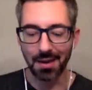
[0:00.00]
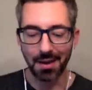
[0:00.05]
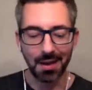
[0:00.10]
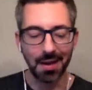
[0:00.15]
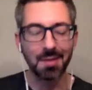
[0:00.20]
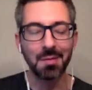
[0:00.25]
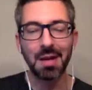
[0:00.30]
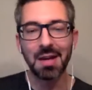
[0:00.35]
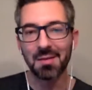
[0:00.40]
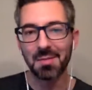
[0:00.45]

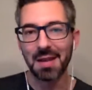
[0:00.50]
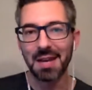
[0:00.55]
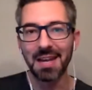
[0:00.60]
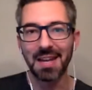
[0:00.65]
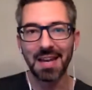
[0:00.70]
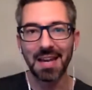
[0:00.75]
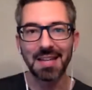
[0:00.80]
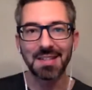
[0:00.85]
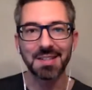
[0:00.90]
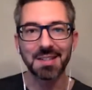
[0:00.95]
in many
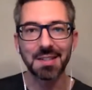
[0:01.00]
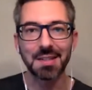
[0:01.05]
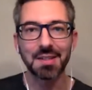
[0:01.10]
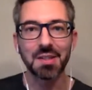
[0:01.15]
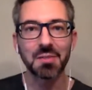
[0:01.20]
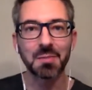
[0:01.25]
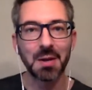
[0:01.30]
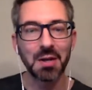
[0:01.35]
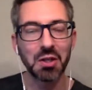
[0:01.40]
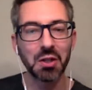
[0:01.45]
cases,
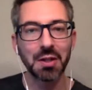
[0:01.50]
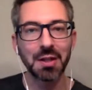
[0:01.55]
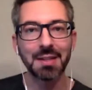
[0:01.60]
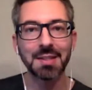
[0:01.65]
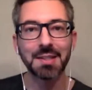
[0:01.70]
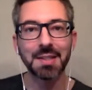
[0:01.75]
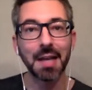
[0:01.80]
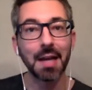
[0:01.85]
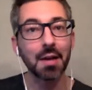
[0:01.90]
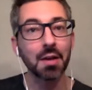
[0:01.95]
especially in
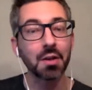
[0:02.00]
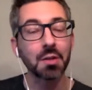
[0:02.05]
sales,